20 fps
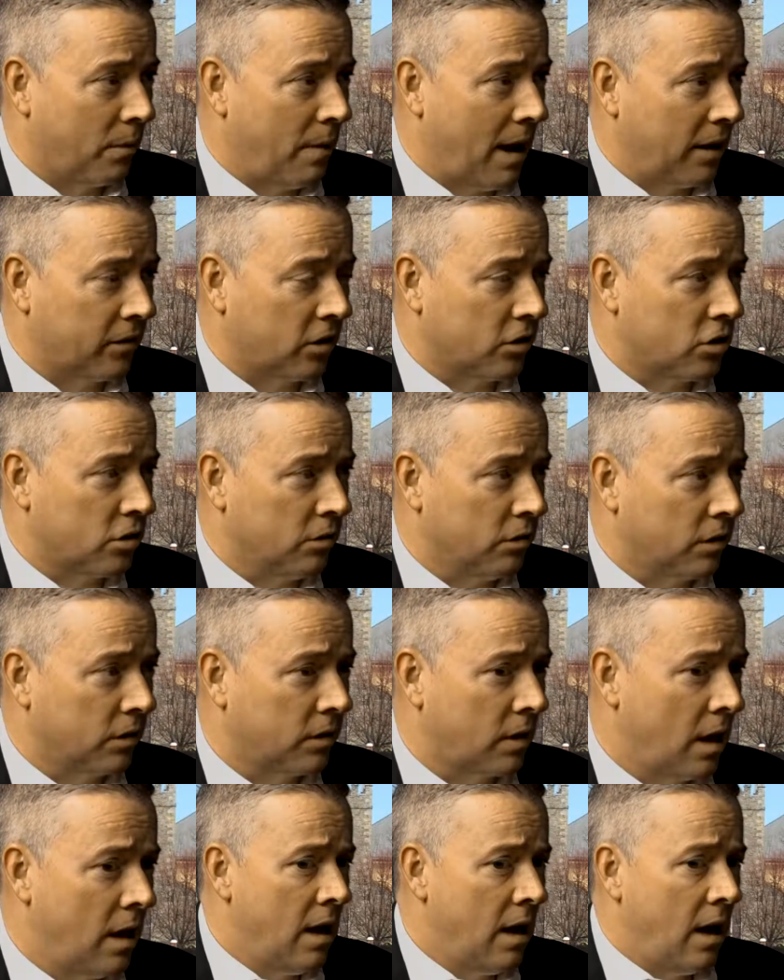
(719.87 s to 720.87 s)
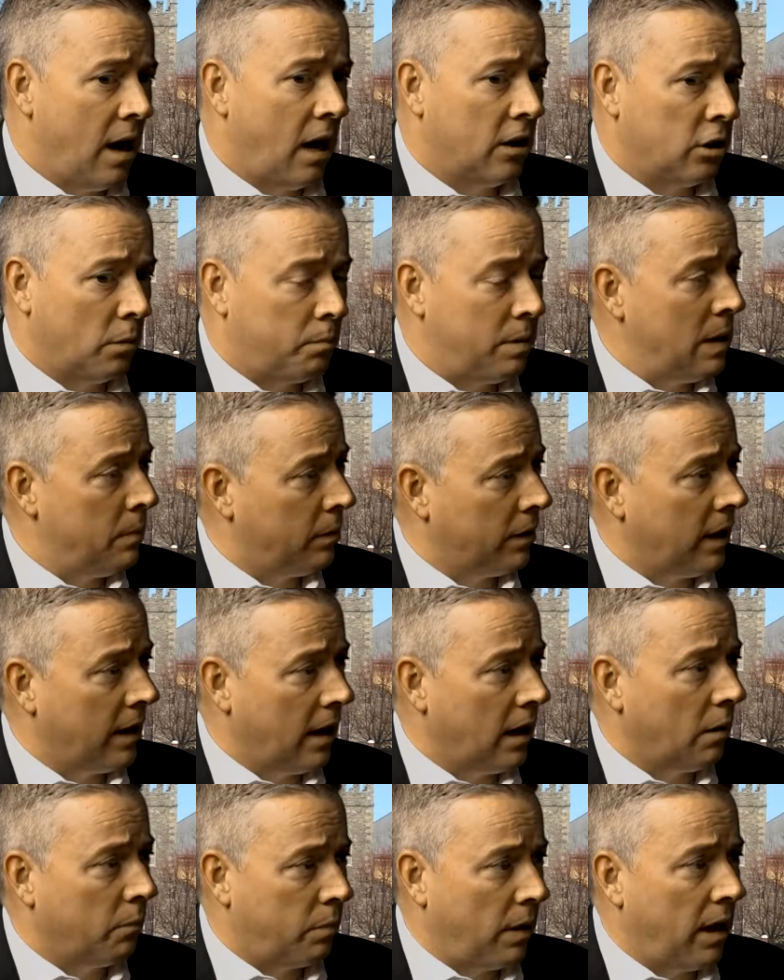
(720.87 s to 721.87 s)
Massachusetts, are the people that
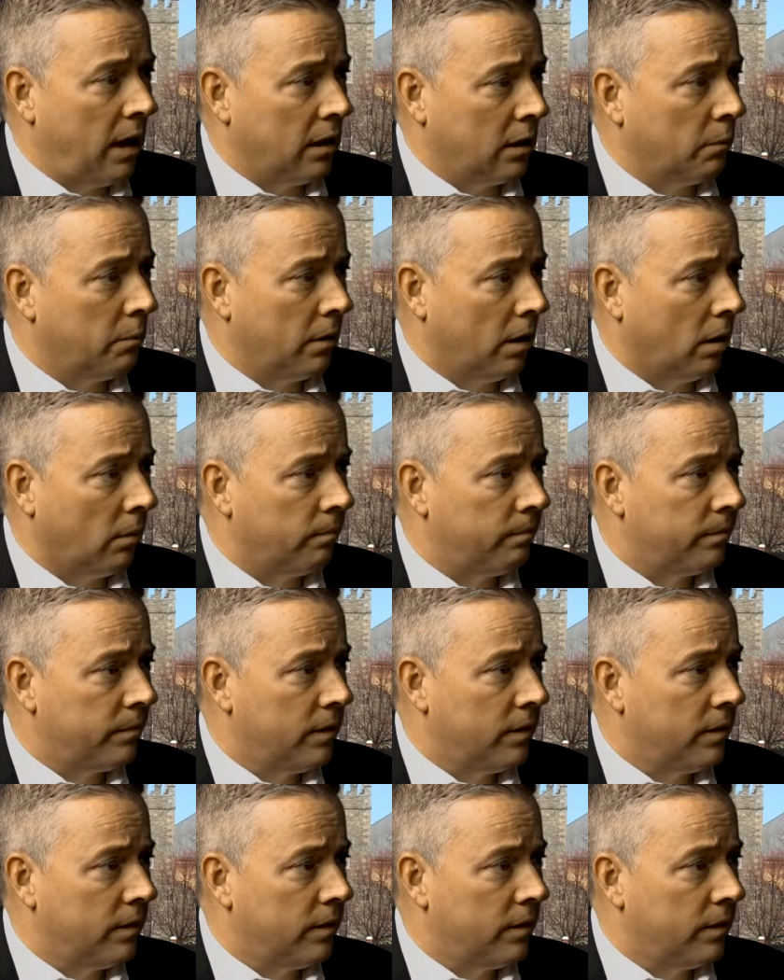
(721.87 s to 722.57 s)
end up paying the bill.